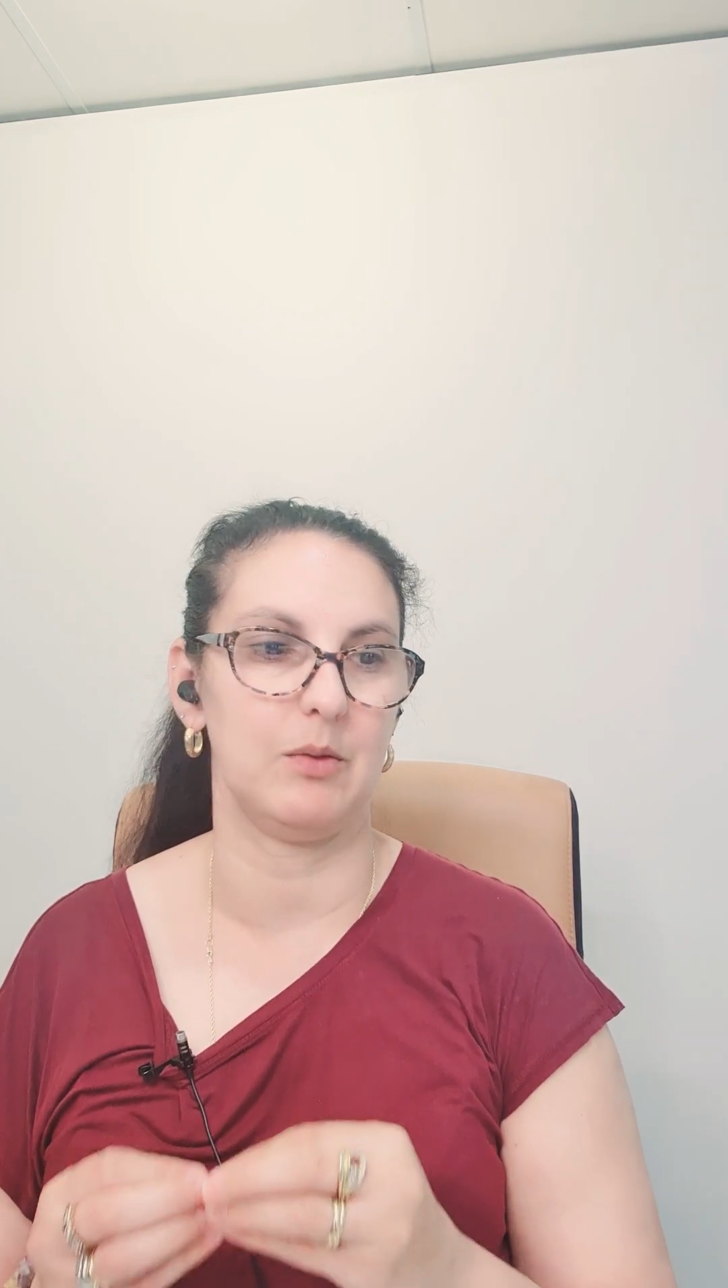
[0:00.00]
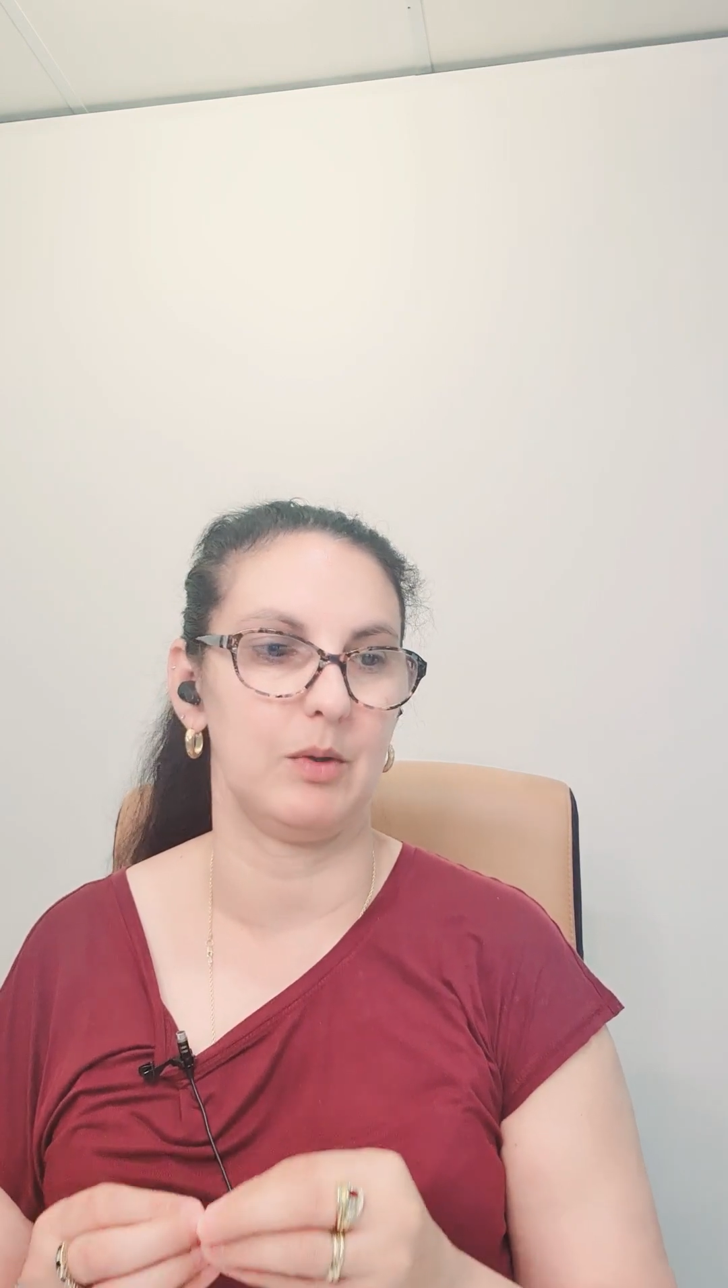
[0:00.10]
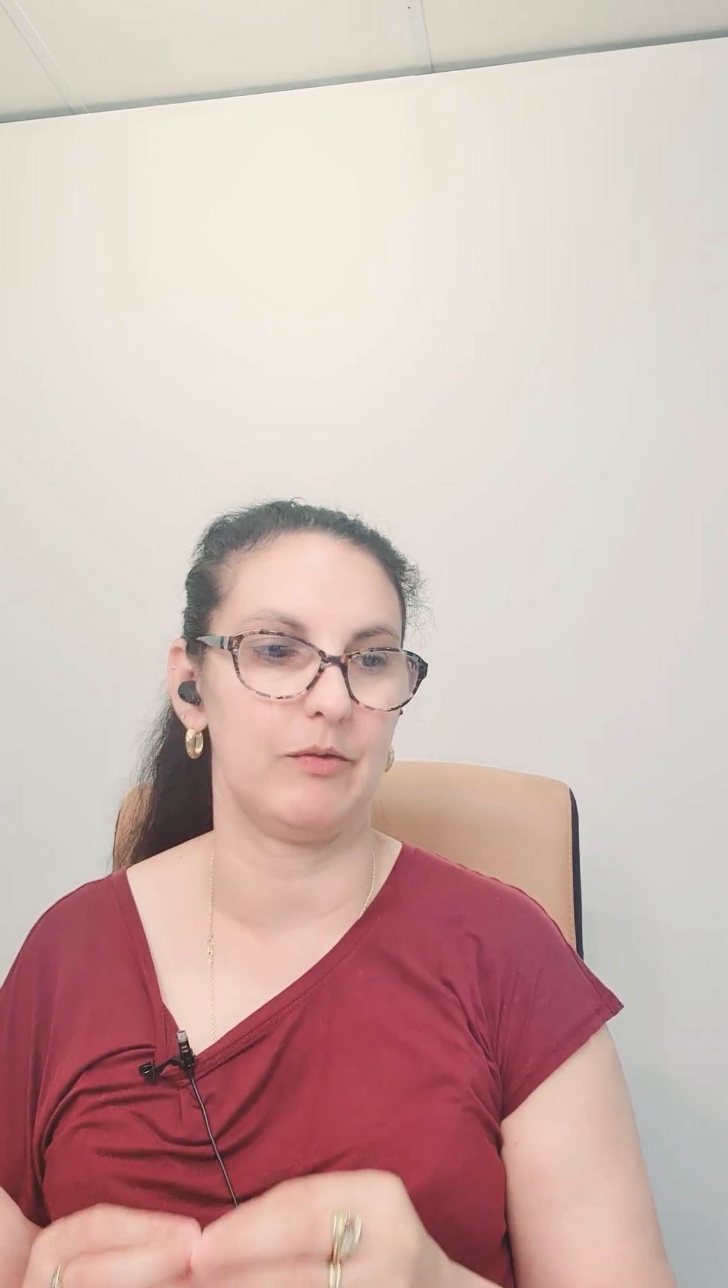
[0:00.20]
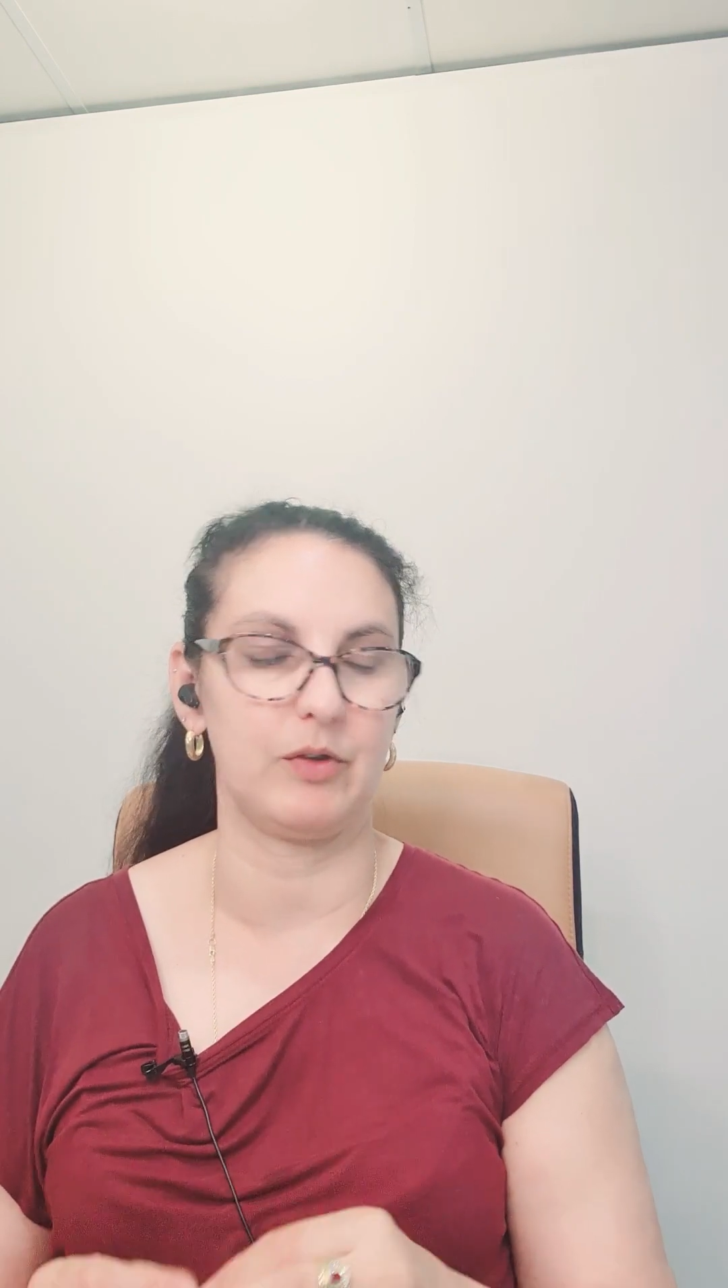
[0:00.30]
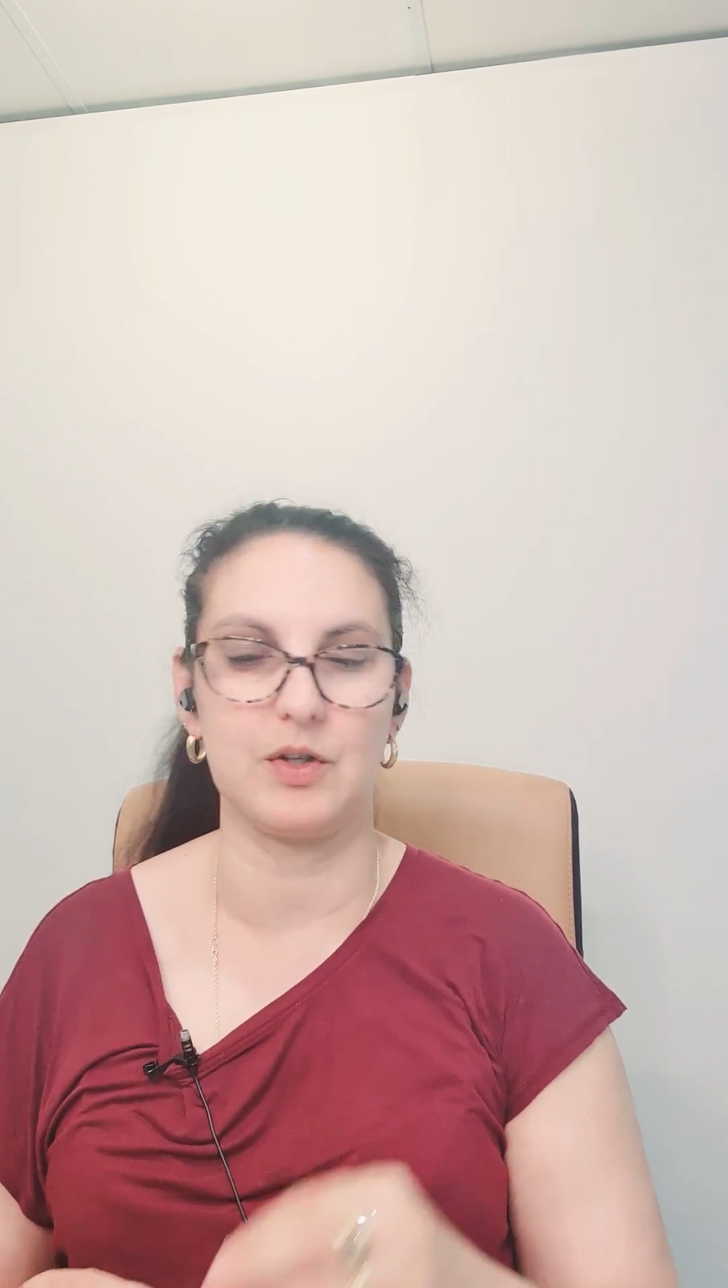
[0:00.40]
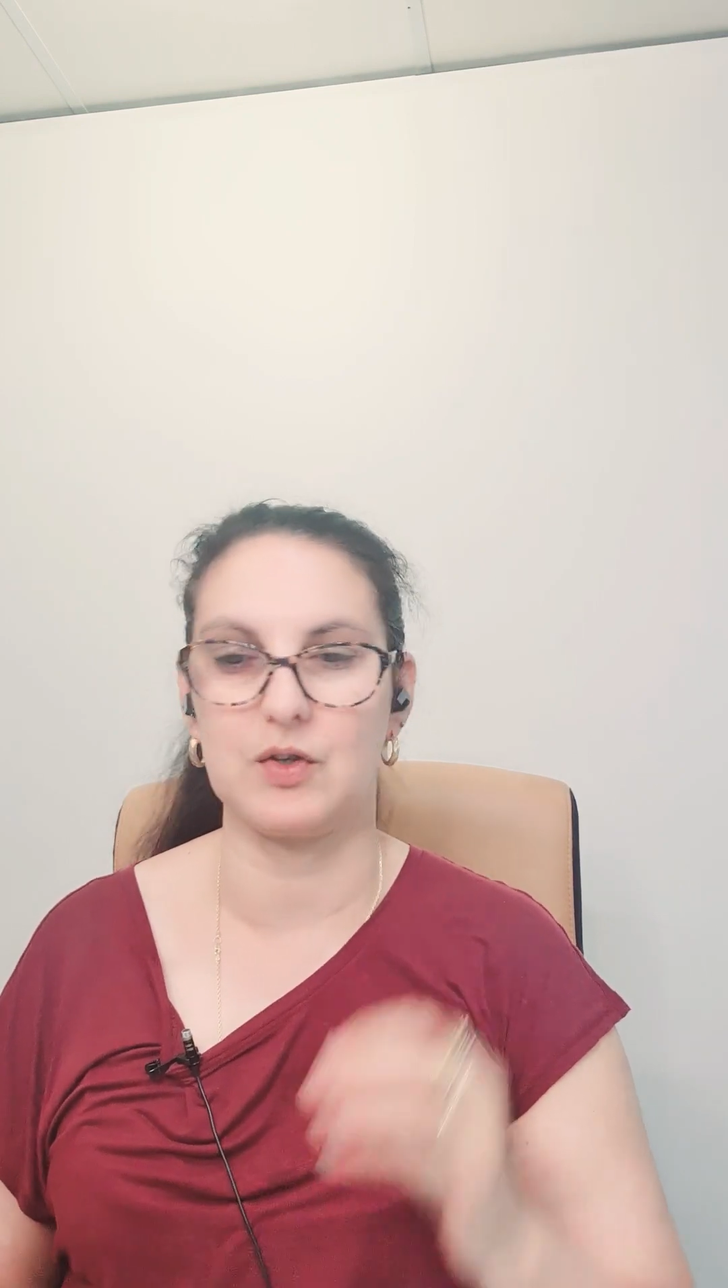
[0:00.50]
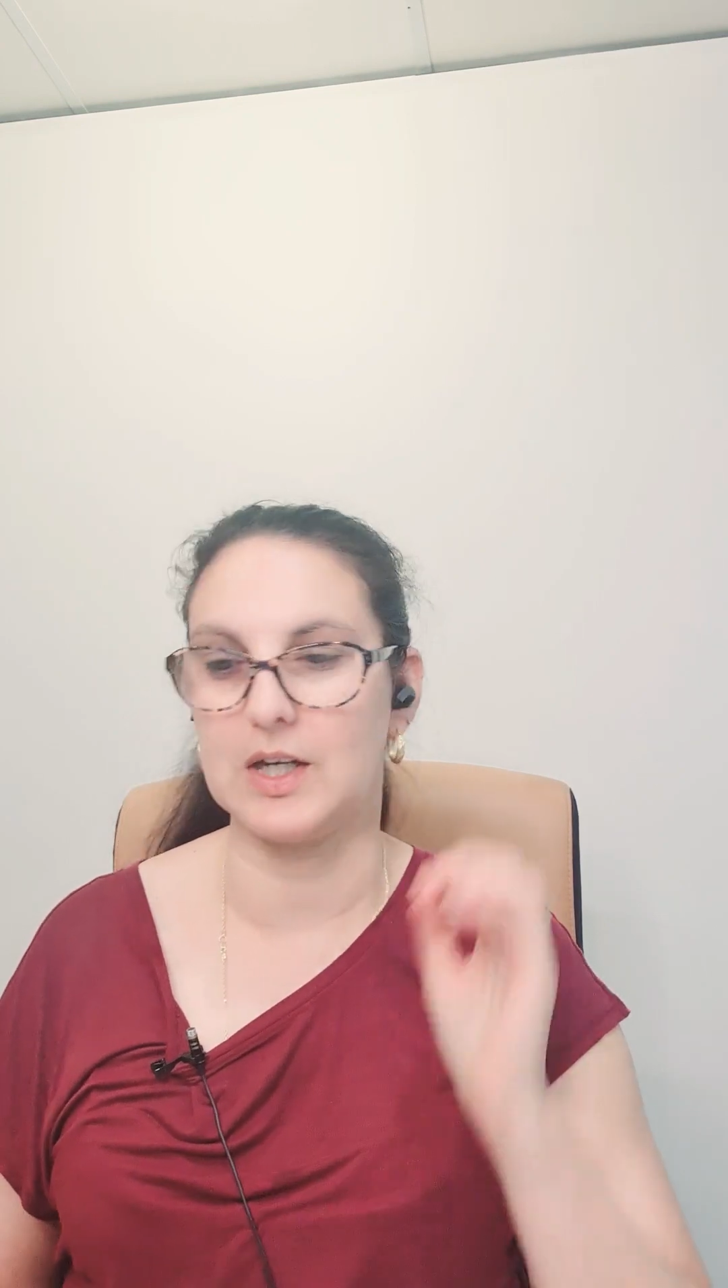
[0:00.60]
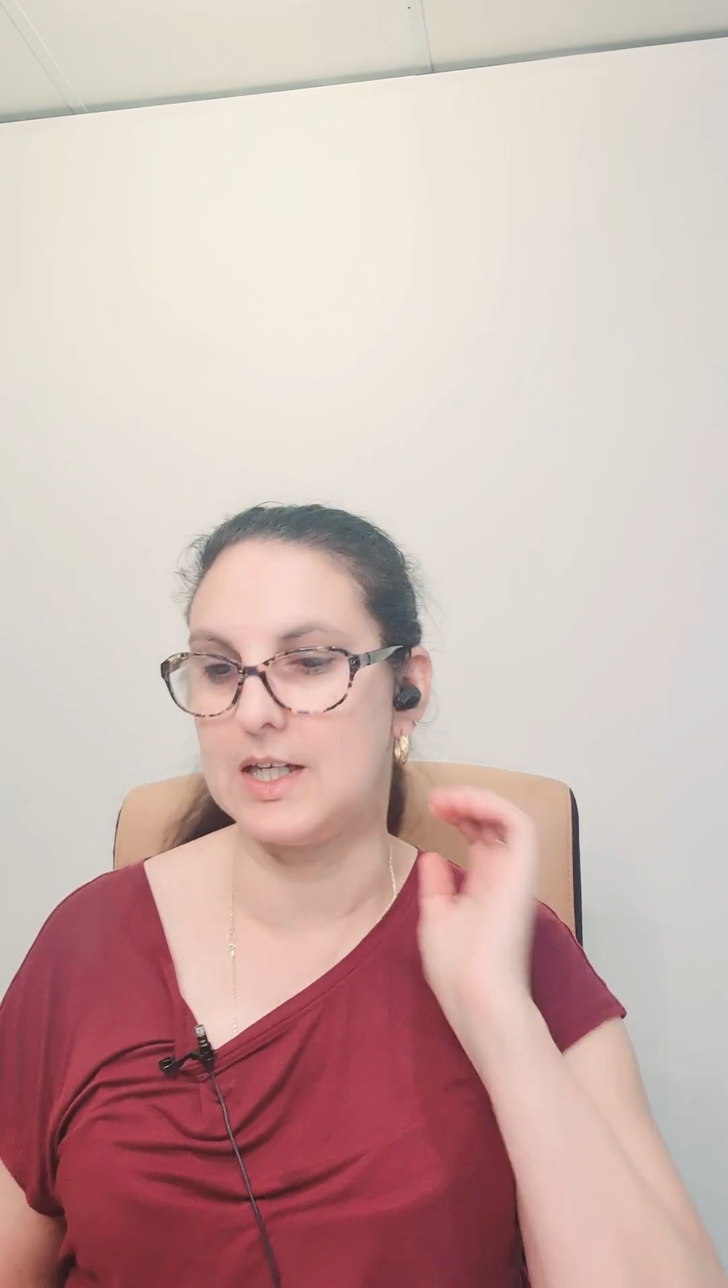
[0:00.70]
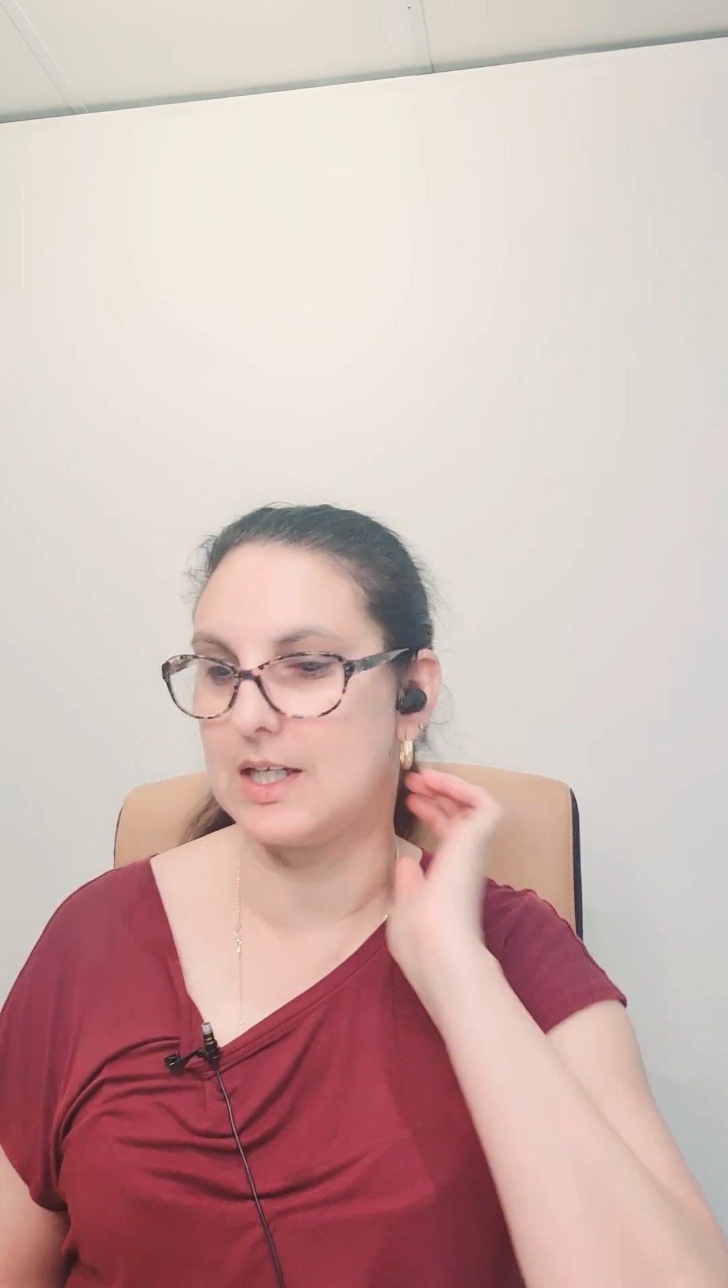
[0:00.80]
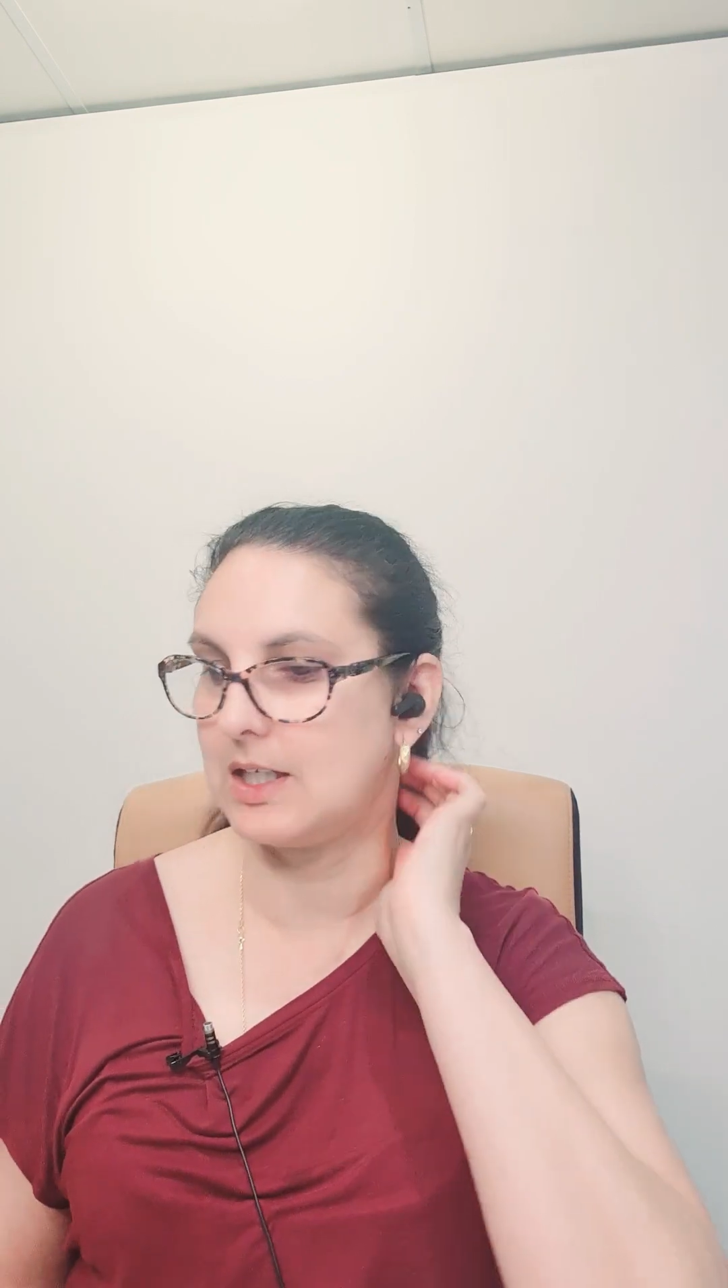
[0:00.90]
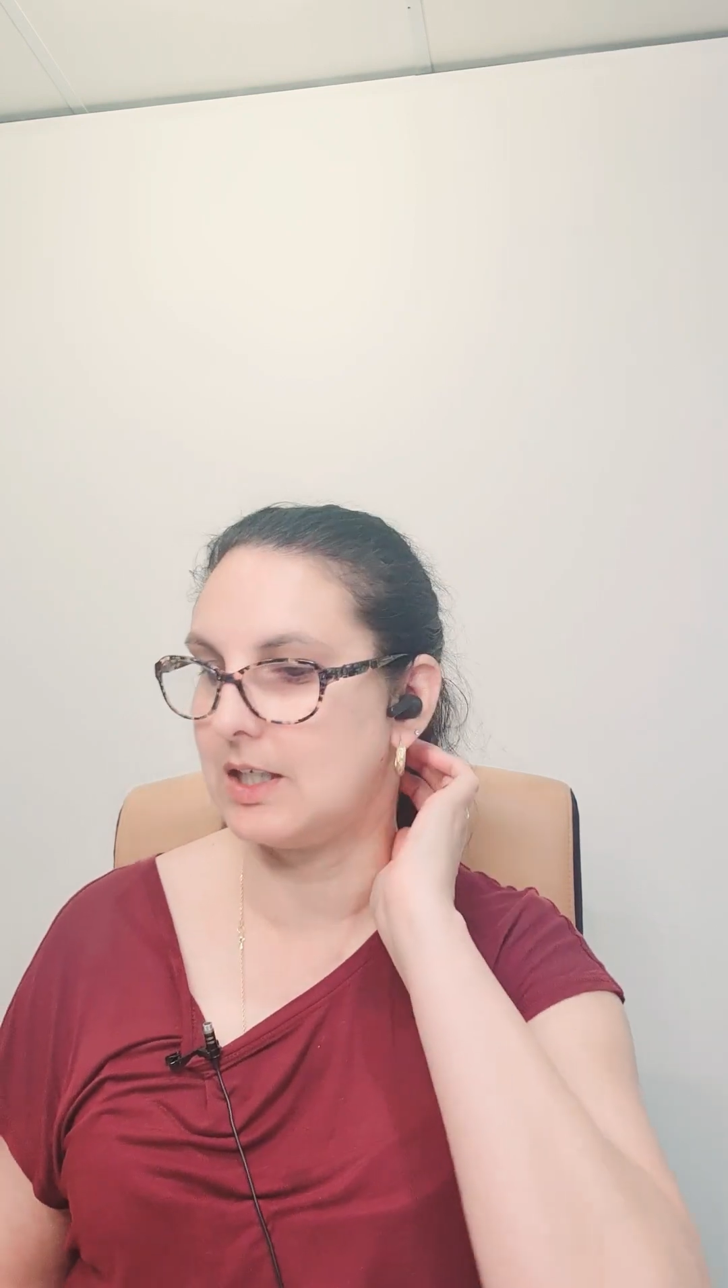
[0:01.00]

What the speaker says: we're frustrated